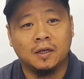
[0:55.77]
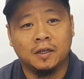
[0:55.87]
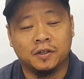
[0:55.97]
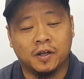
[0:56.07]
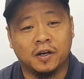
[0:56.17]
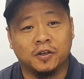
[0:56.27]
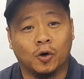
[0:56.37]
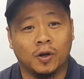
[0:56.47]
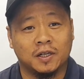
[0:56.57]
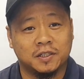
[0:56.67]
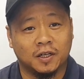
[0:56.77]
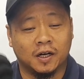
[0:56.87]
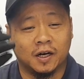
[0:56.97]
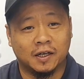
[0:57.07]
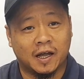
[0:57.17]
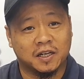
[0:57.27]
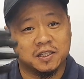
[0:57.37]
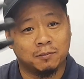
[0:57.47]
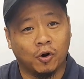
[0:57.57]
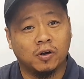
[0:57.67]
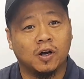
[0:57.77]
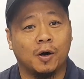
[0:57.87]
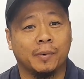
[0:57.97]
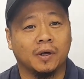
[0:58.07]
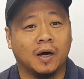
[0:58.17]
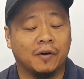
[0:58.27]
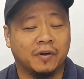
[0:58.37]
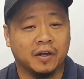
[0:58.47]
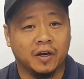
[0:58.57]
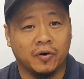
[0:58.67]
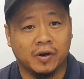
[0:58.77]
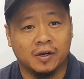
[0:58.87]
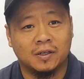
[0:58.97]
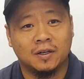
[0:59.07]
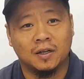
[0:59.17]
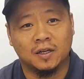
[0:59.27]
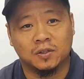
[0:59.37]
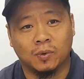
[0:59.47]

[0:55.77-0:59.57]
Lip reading: you're going to notice a lot of smoke coming out of that area as